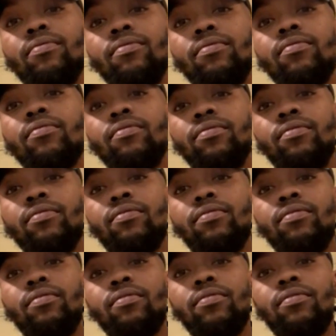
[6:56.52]

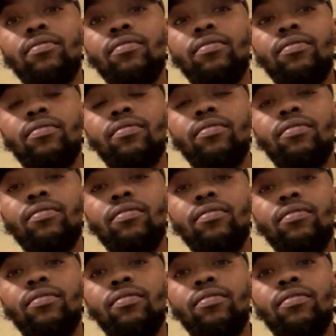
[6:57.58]

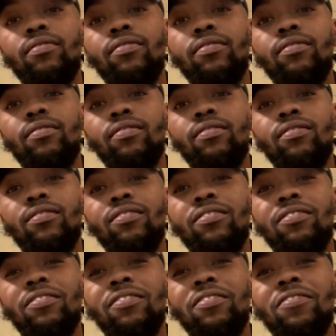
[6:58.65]

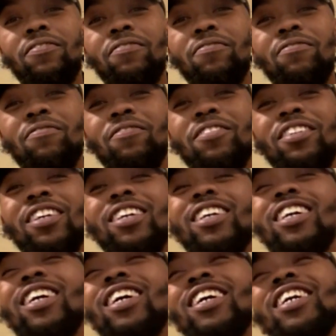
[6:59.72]

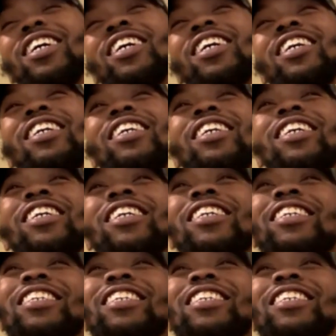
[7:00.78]
[no speech]